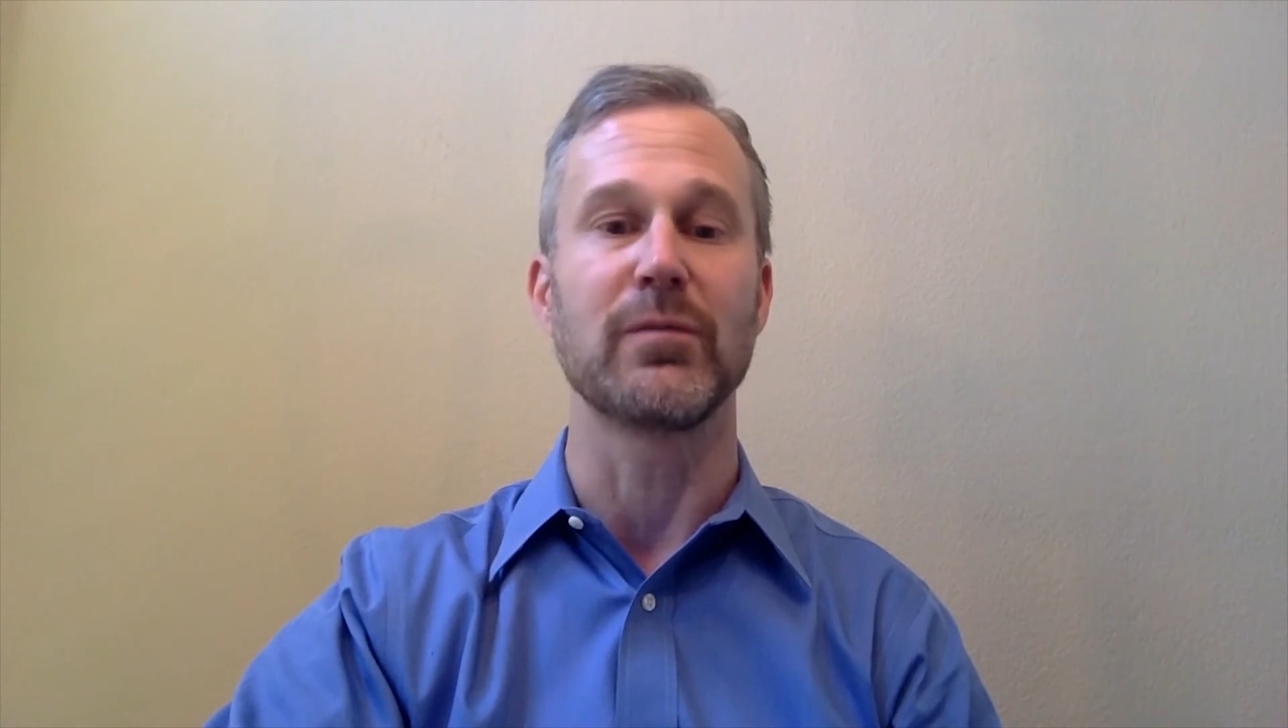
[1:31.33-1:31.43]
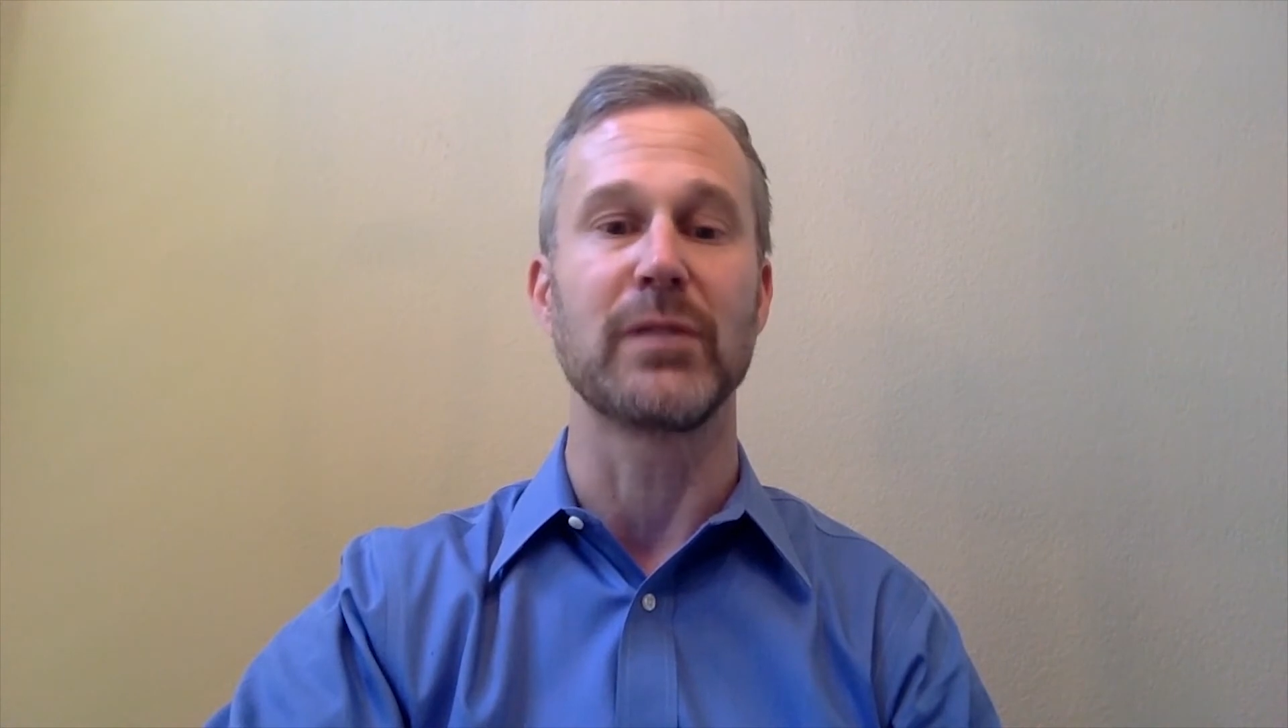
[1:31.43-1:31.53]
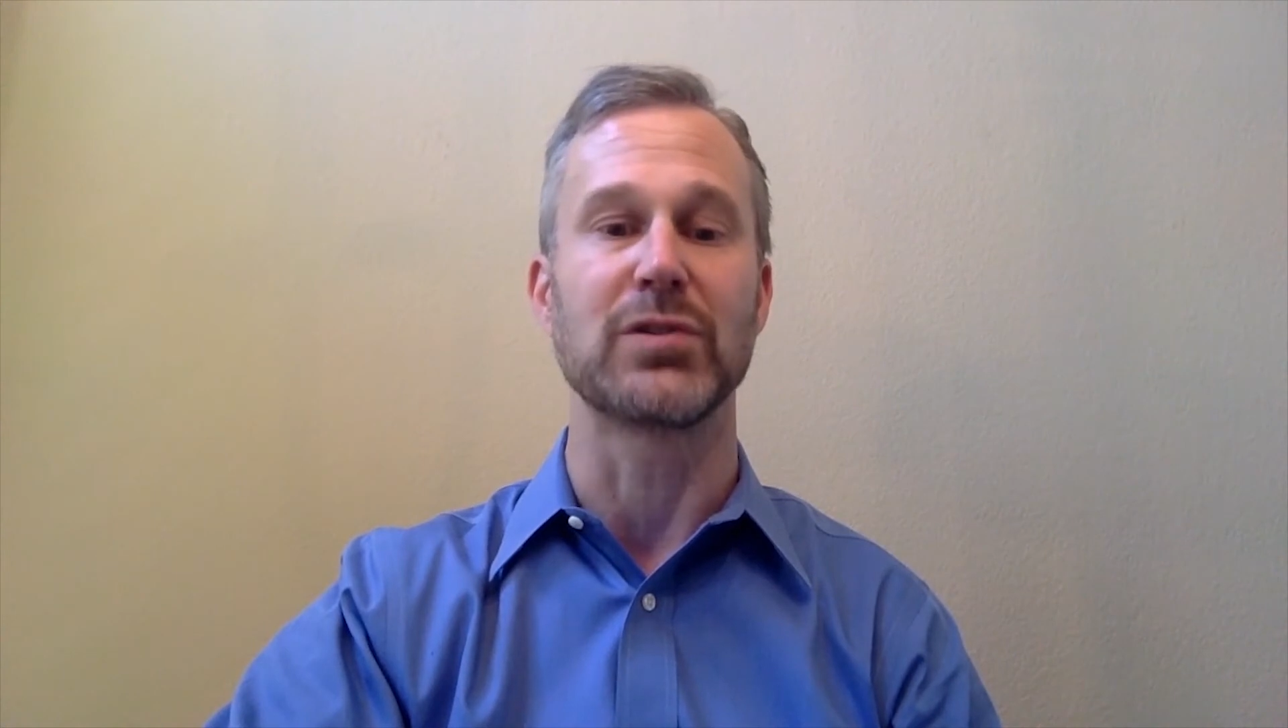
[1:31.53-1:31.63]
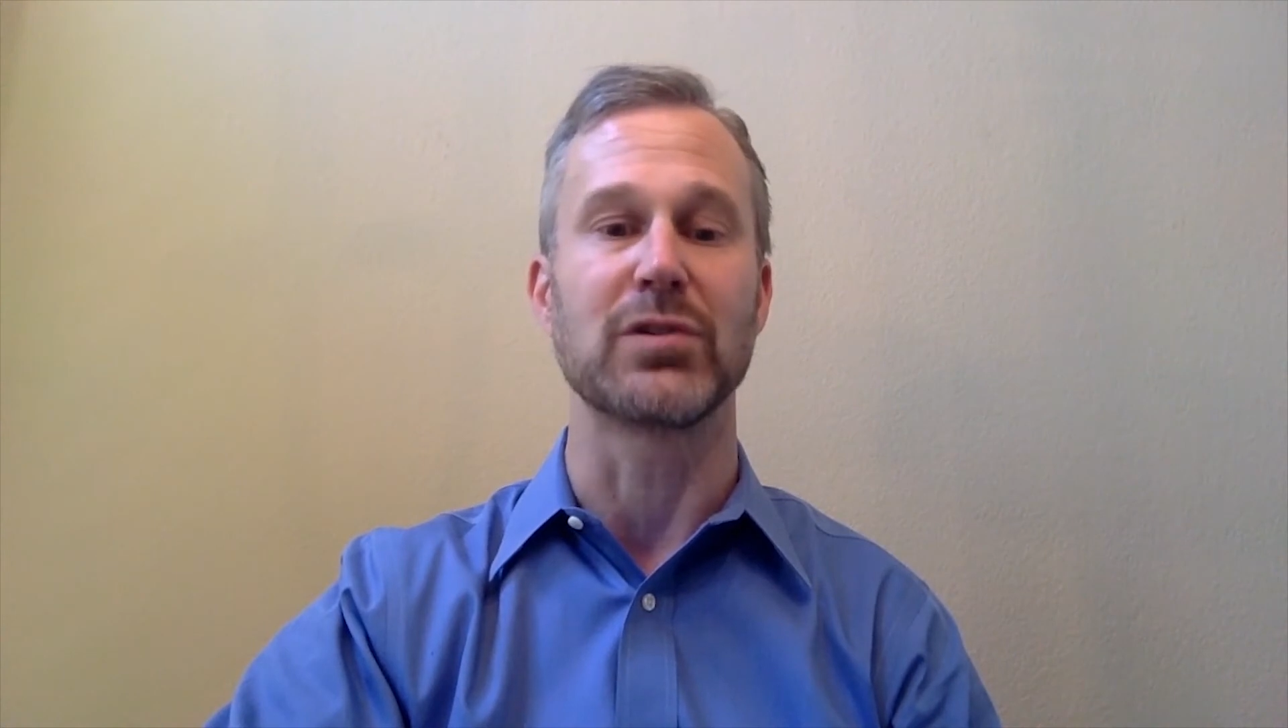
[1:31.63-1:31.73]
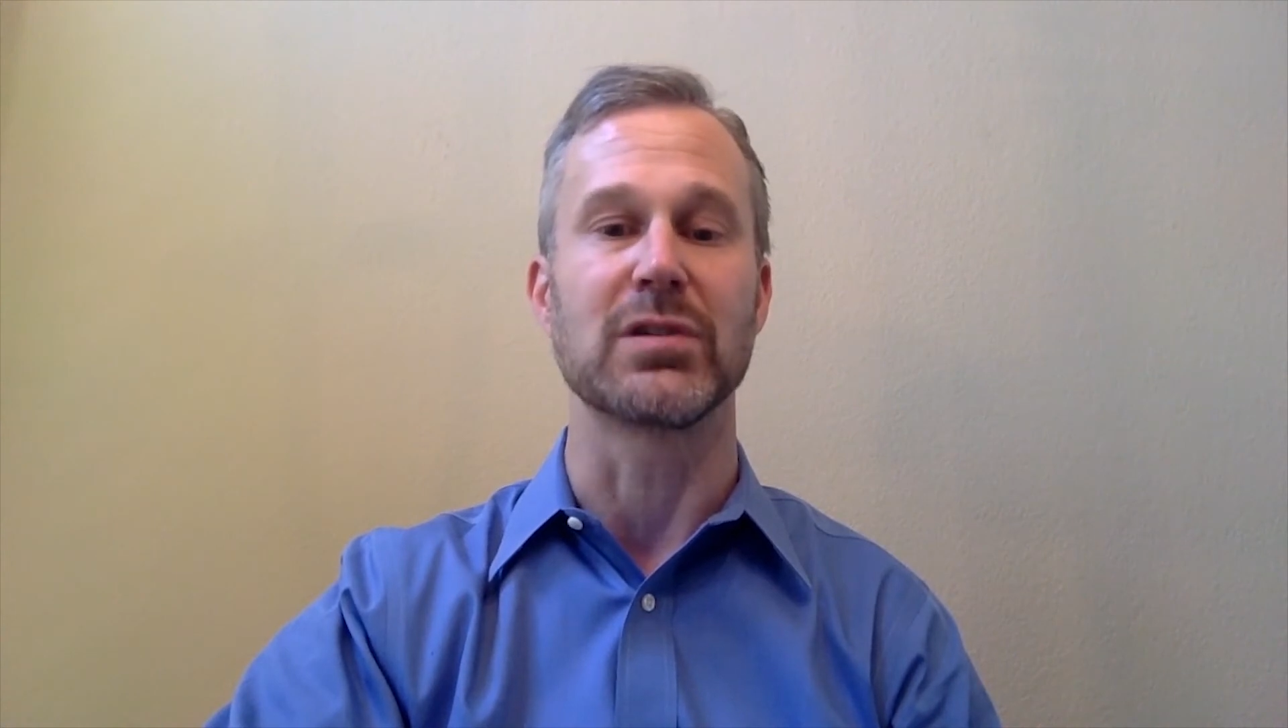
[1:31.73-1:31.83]

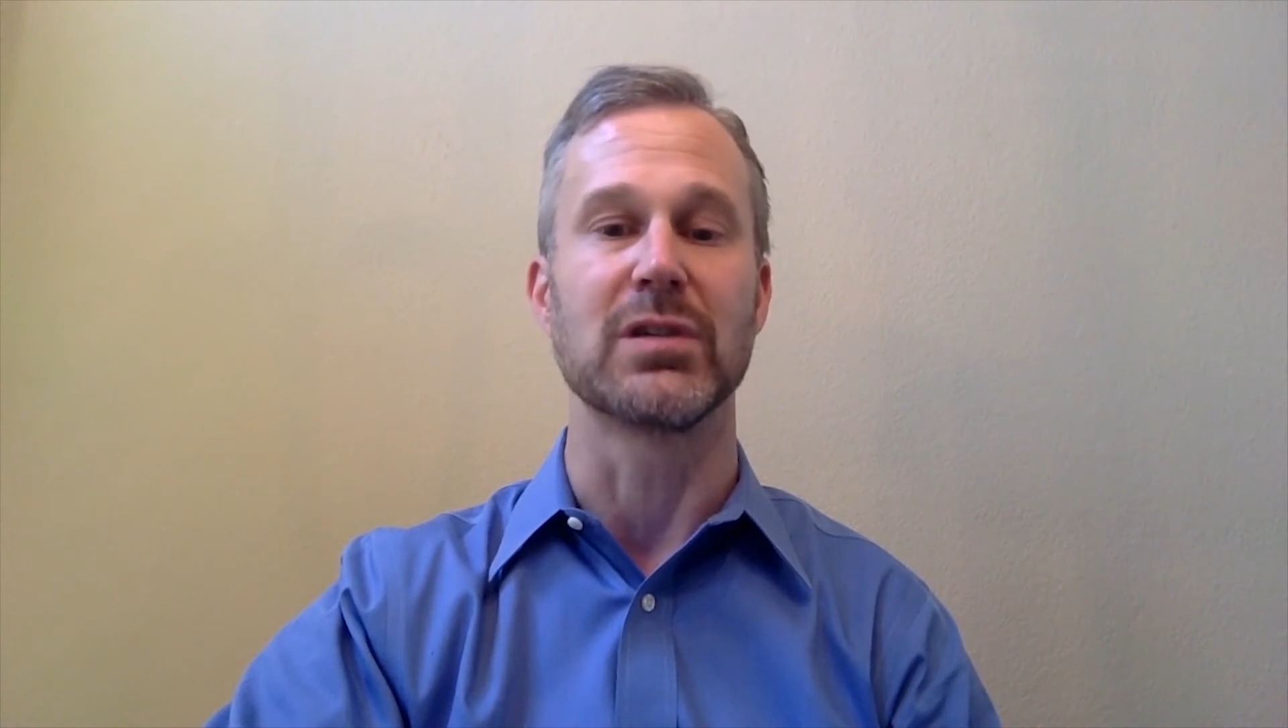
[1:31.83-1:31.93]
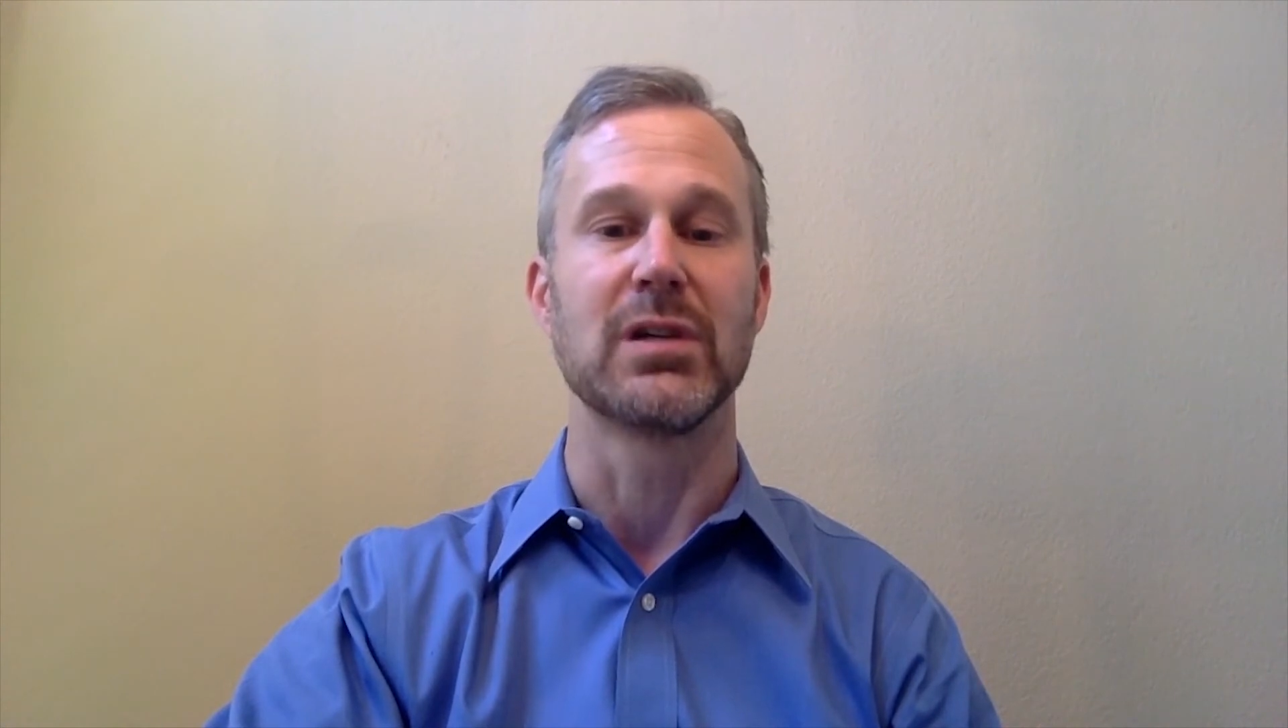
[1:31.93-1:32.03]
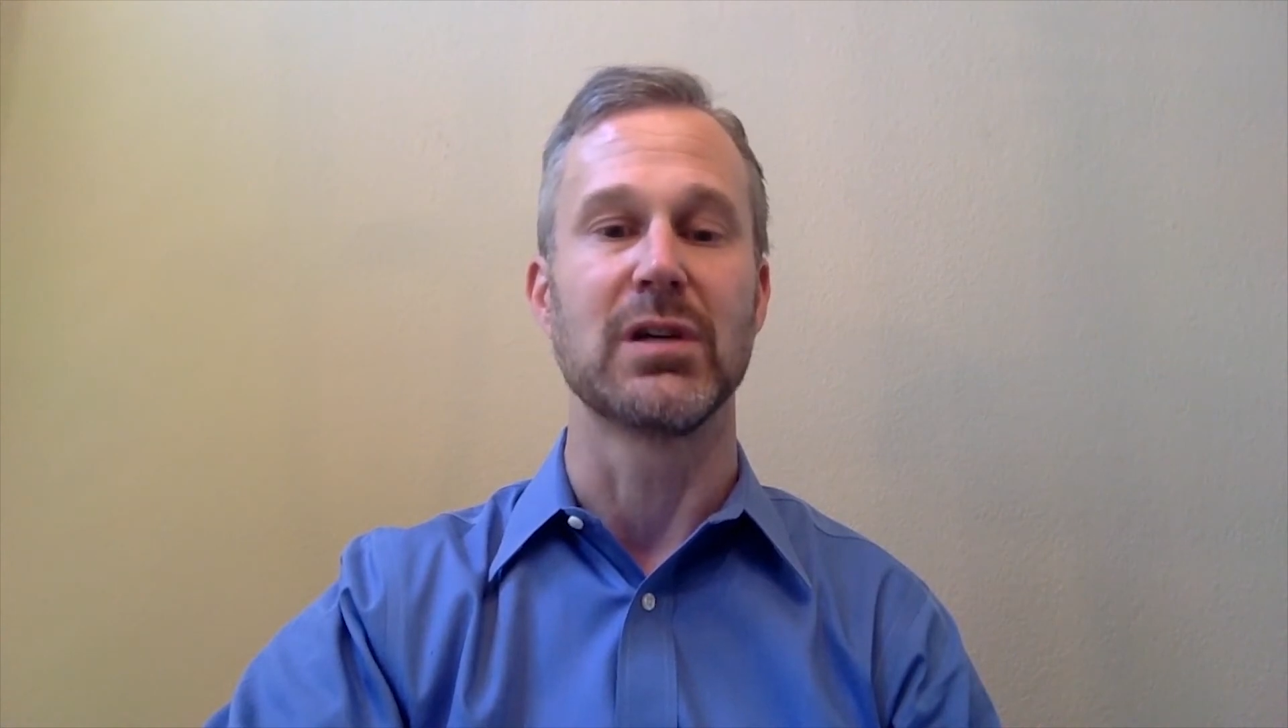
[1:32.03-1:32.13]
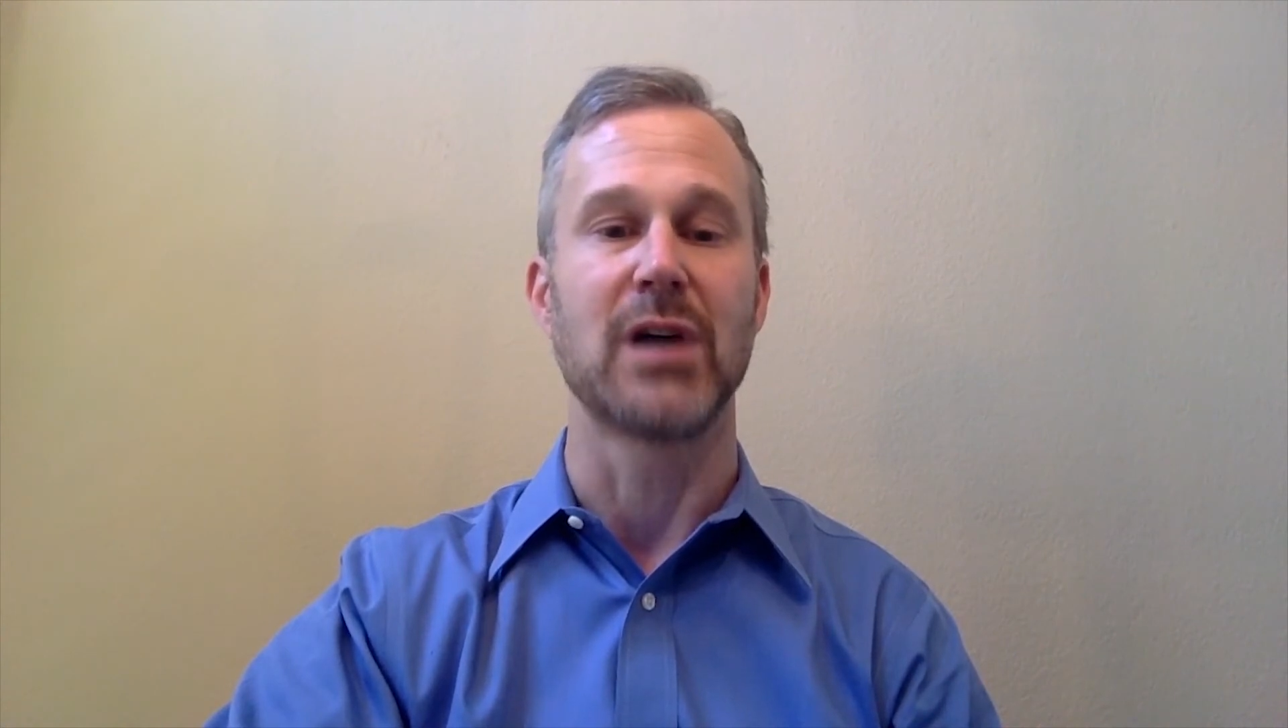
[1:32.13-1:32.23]
features